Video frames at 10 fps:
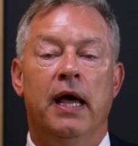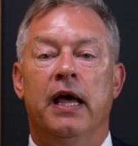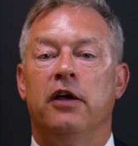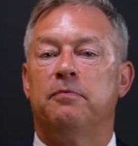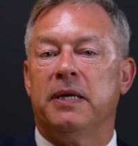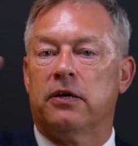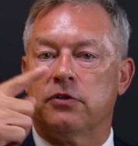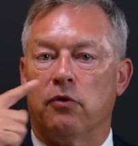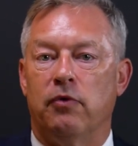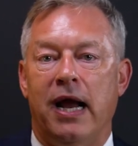is because
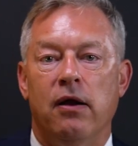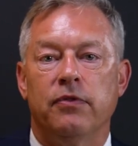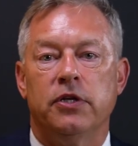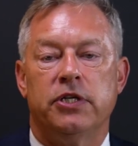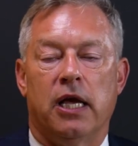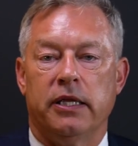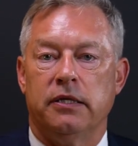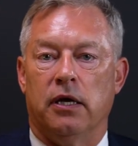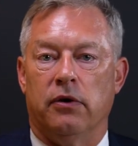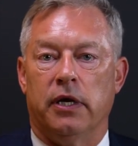around the jelly
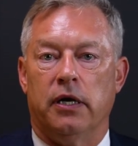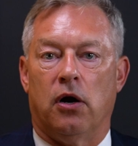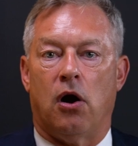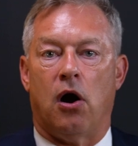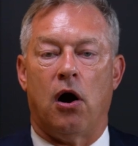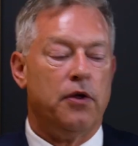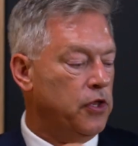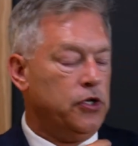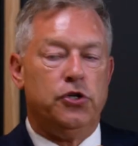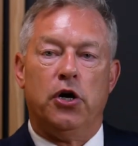donut are
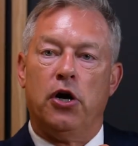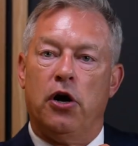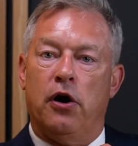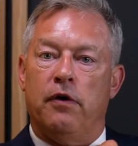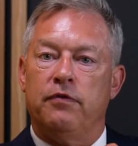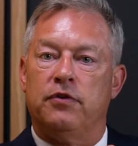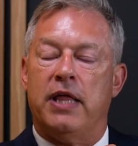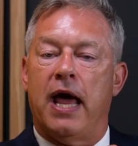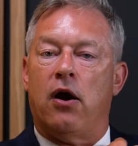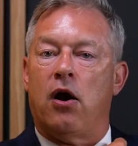the nerves
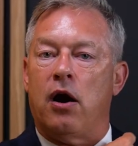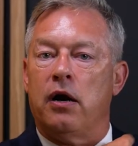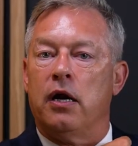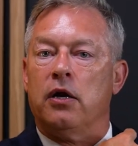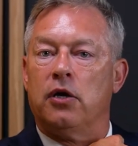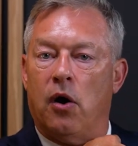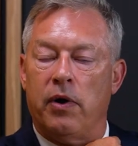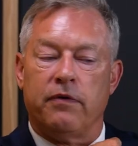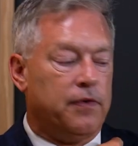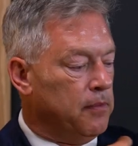that are
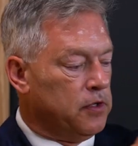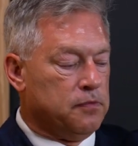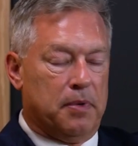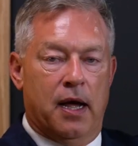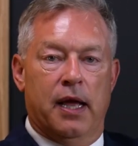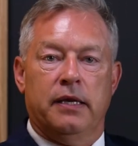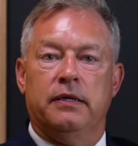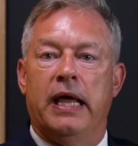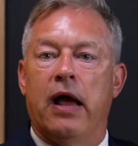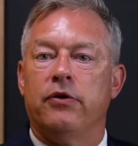going from the spine
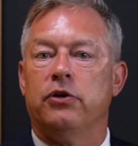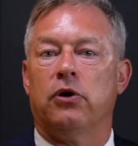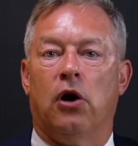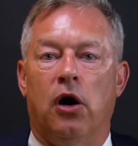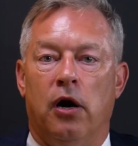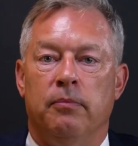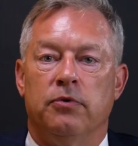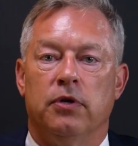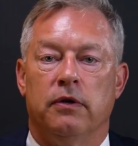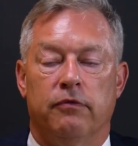down your
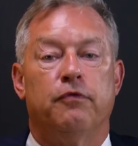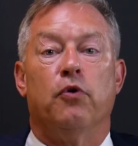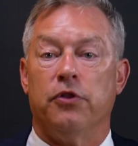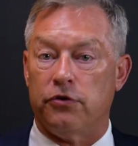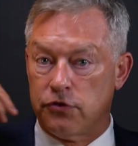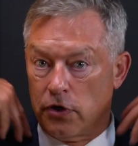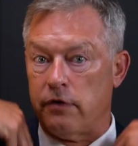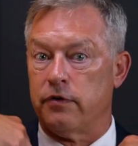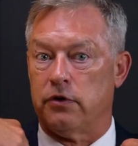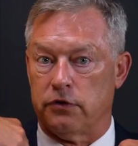arms for the
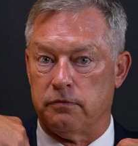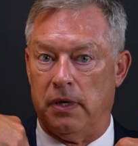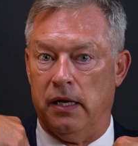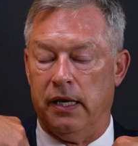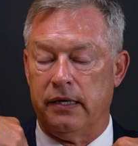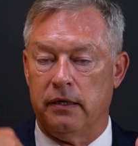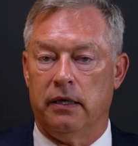cervical spine